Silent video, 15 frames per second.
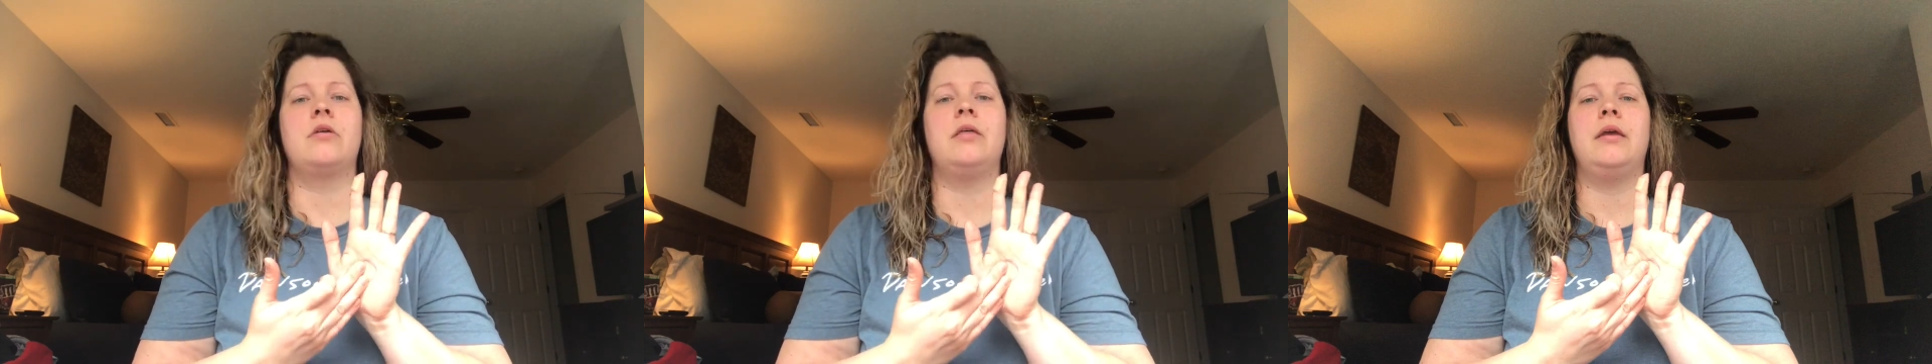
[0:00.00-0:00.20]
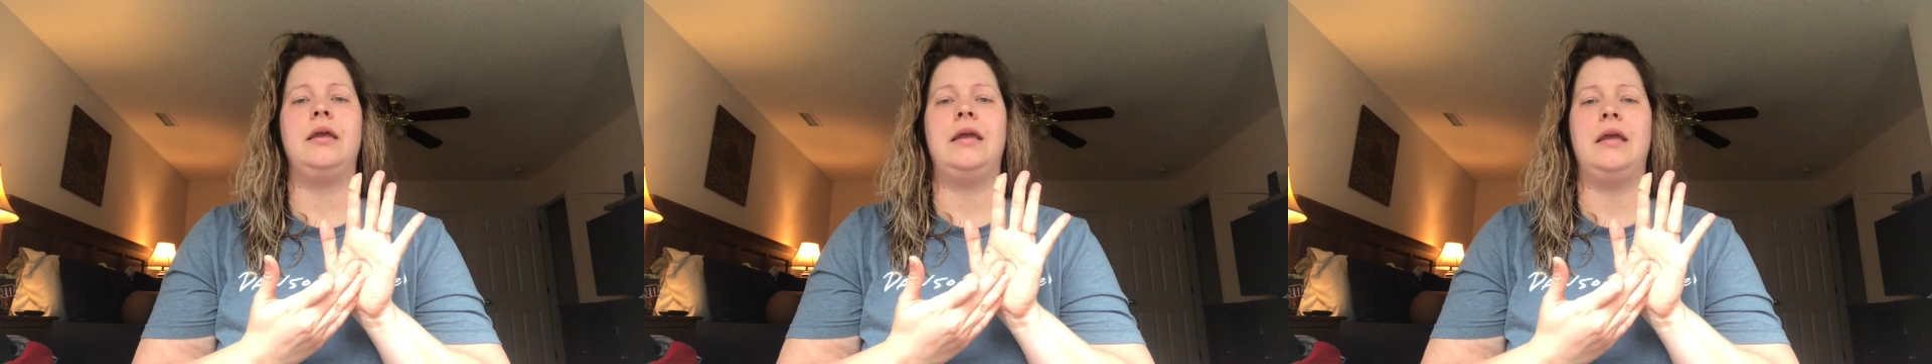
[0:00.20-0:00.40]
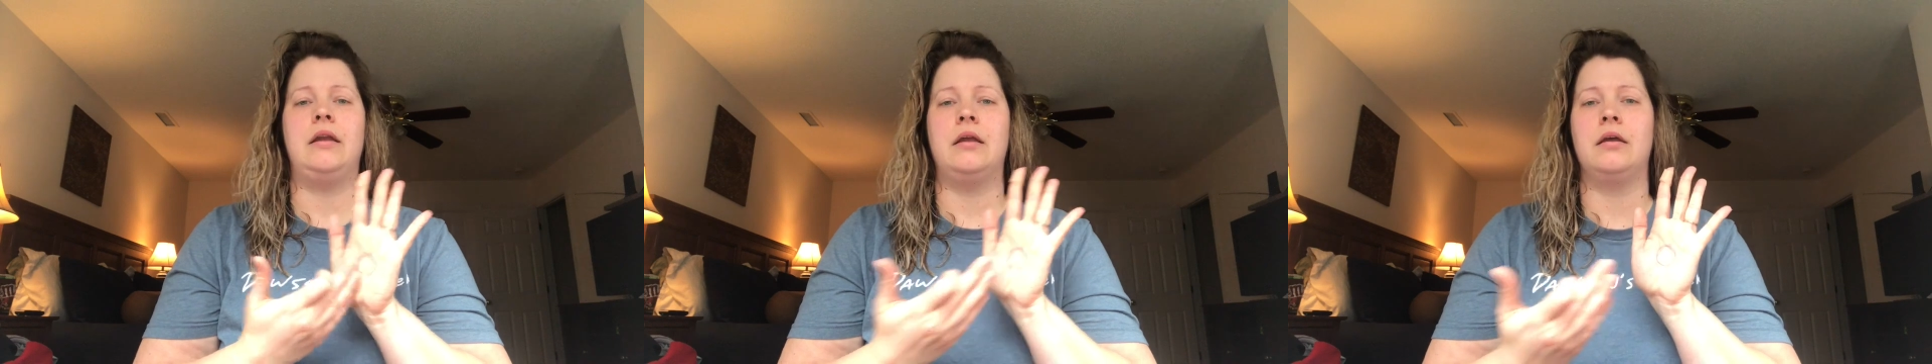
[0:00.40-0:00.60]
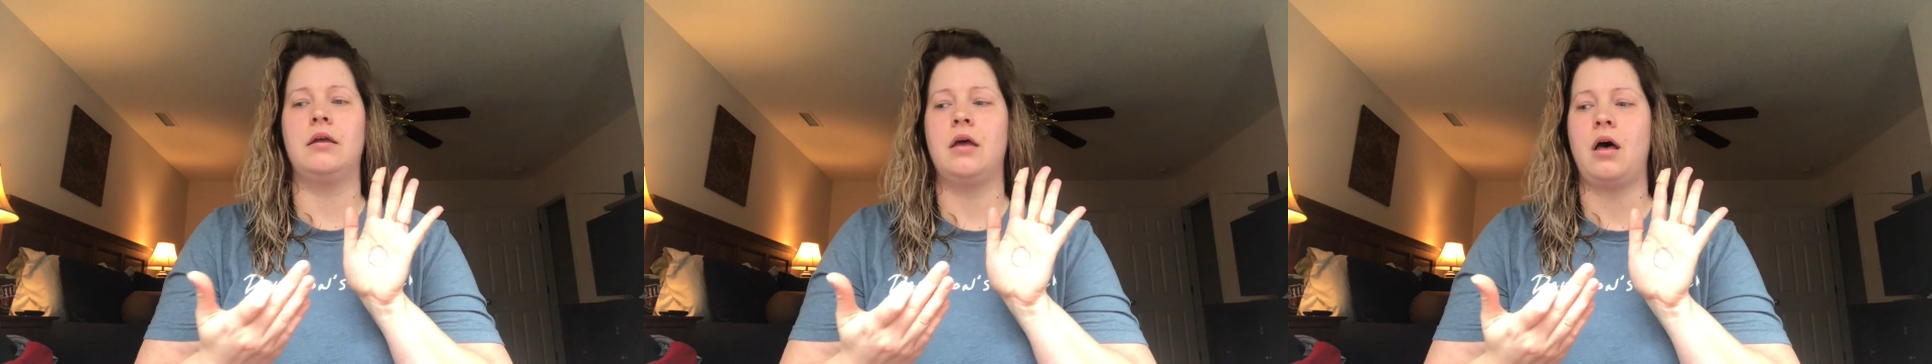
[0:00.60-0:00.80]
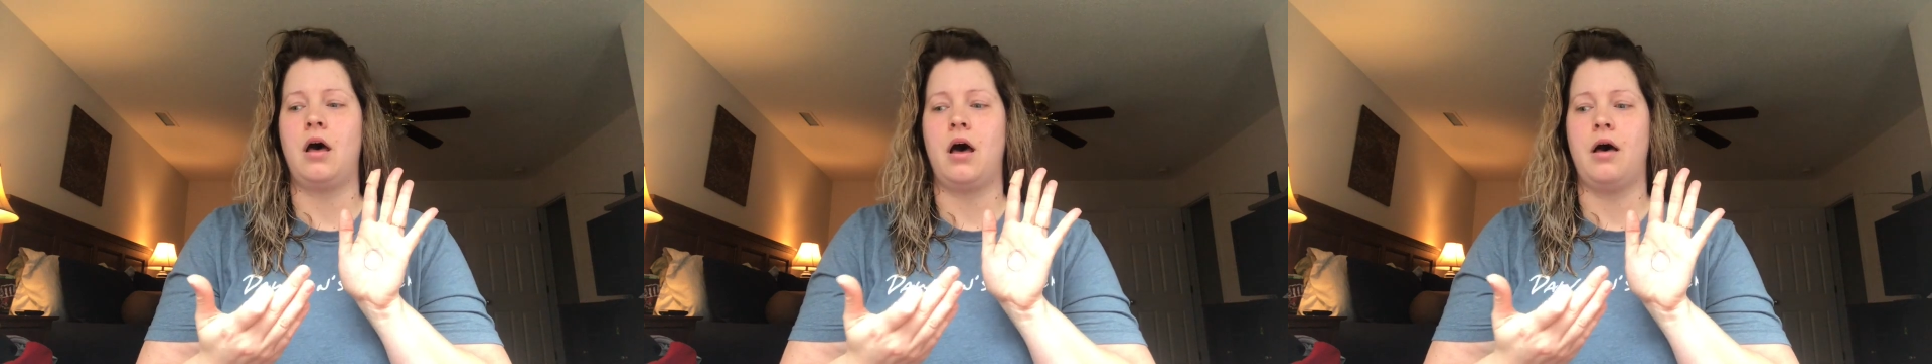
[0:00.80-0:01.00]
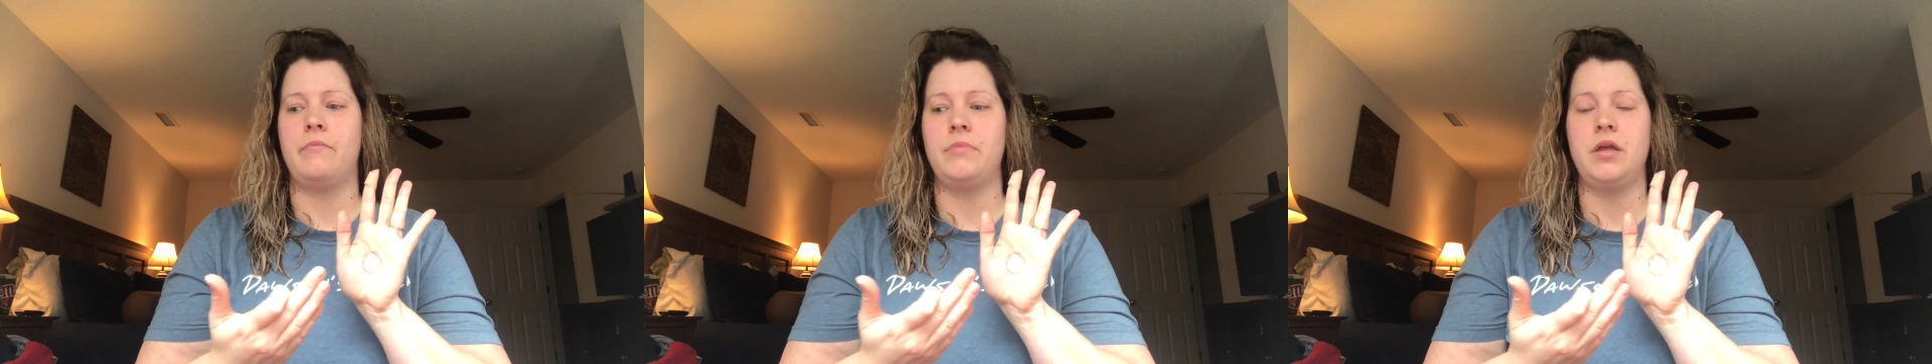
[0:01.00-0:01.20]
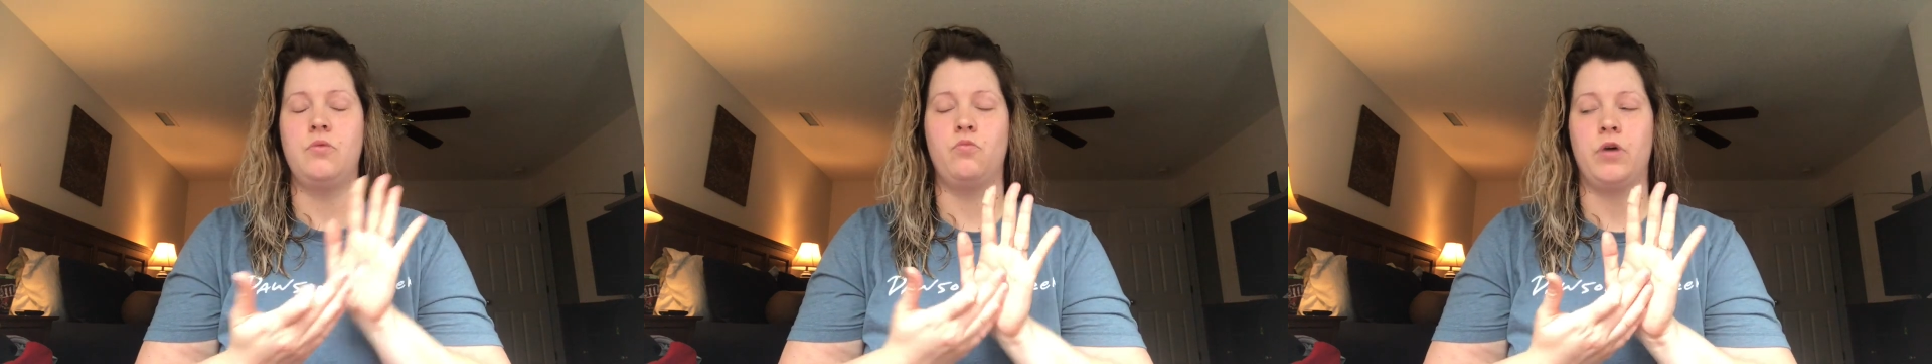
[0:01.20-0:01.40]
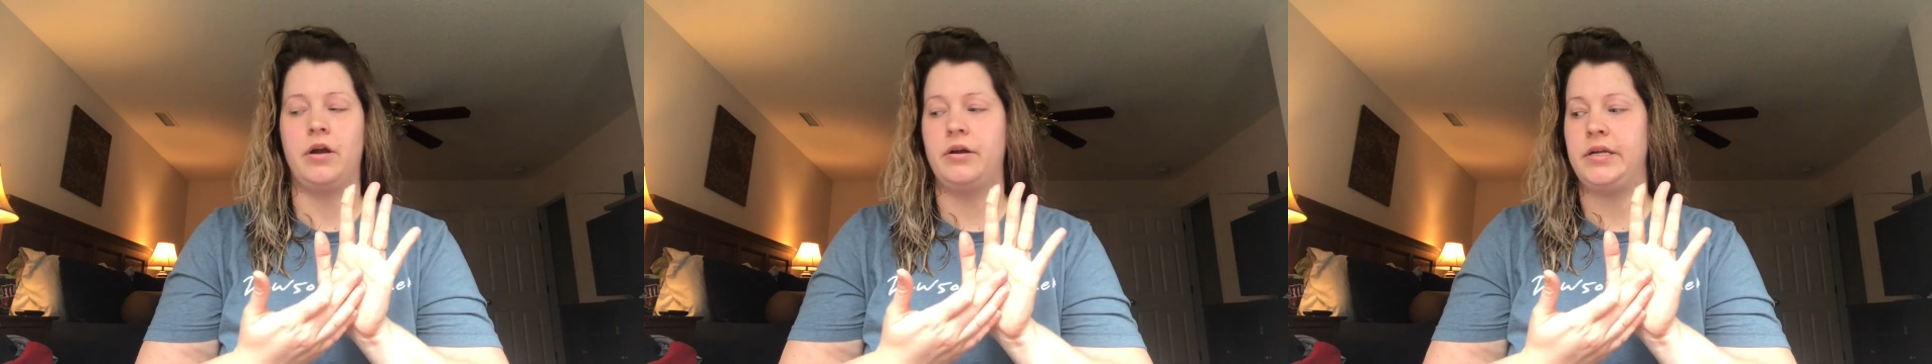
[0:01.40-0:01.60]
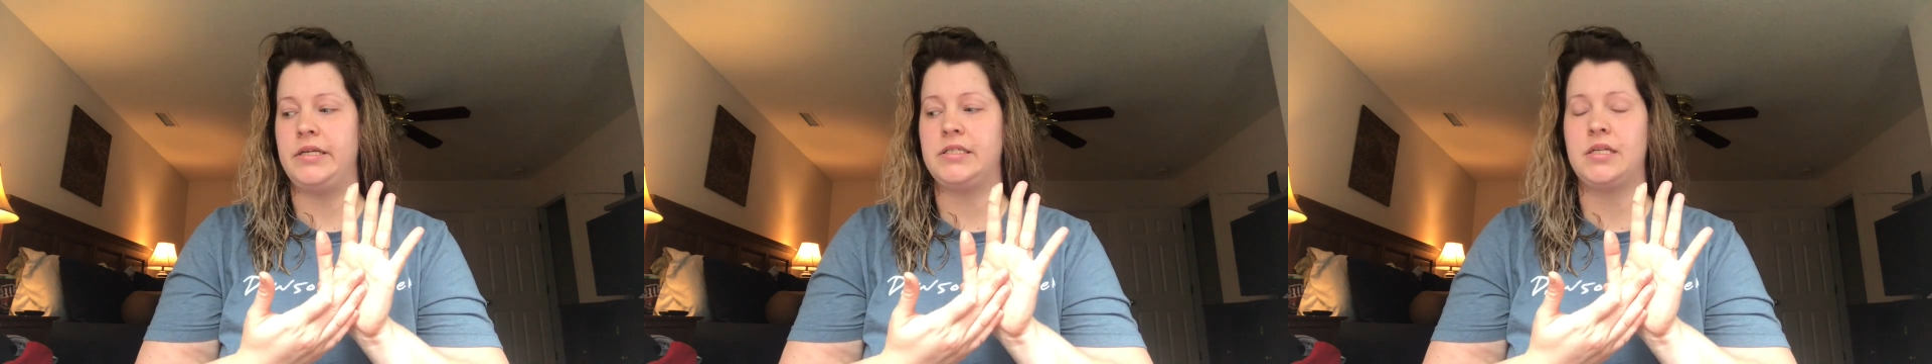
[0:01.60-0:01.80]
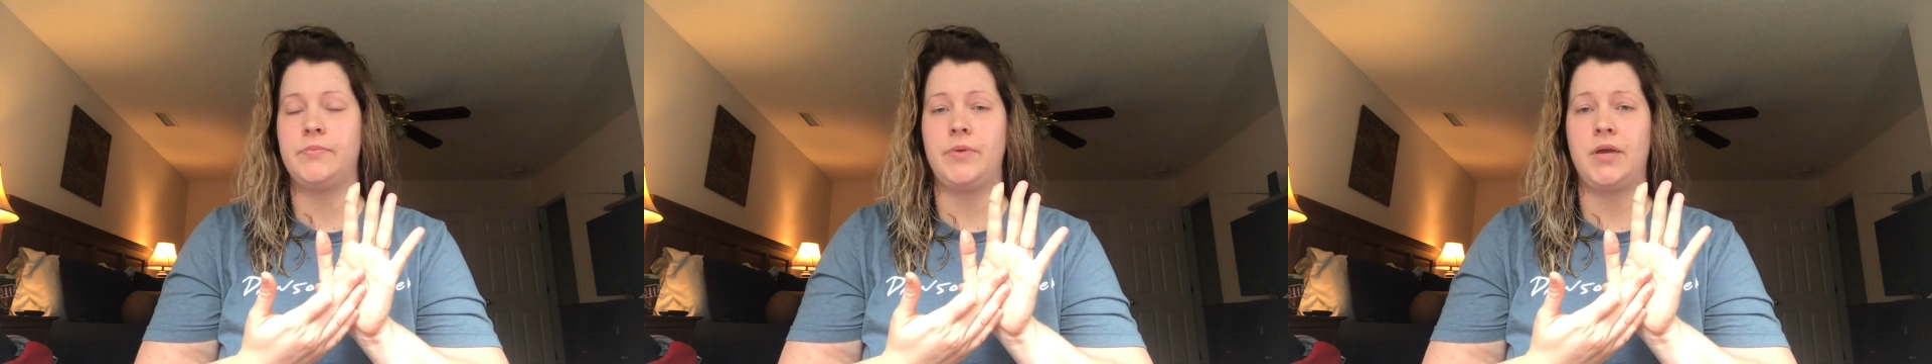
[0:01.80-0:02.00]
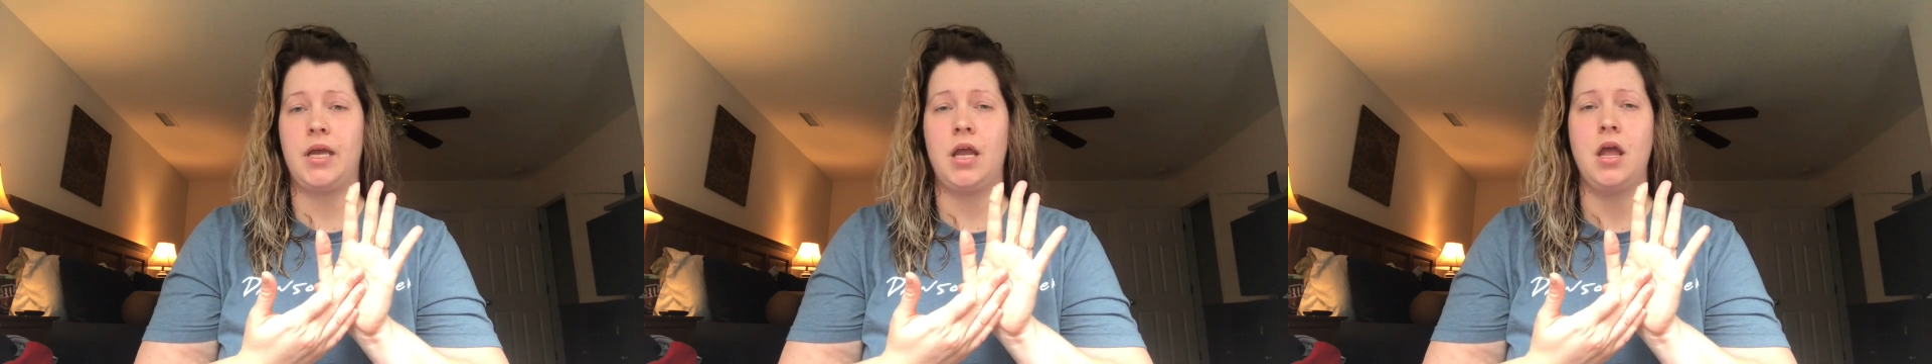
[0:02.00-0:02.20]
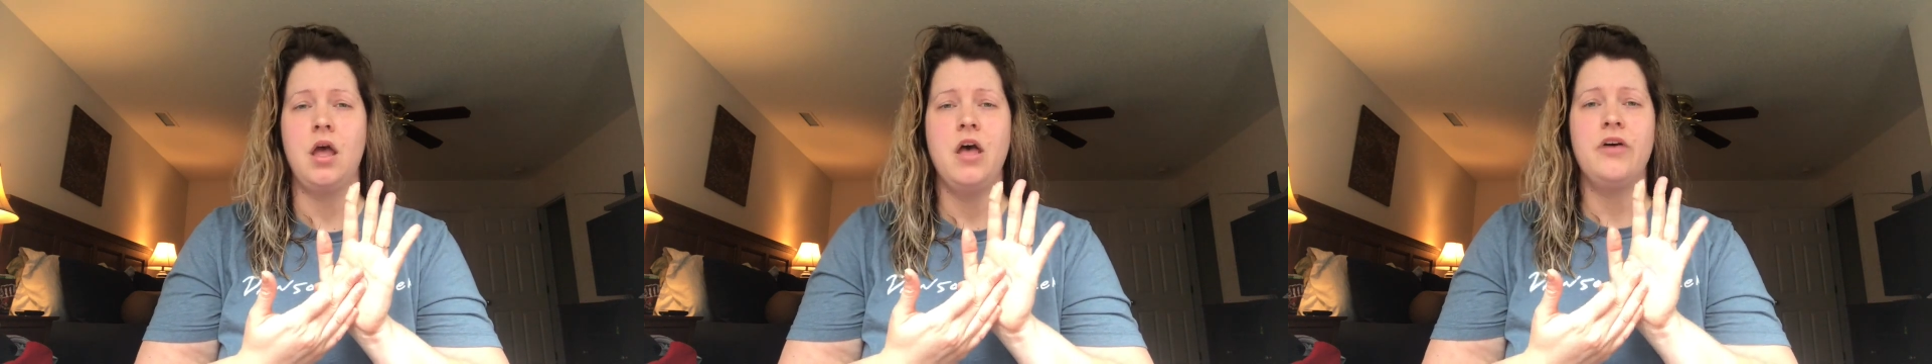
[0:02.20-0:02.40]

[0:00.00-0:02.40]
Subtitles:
clean and where it needs to be.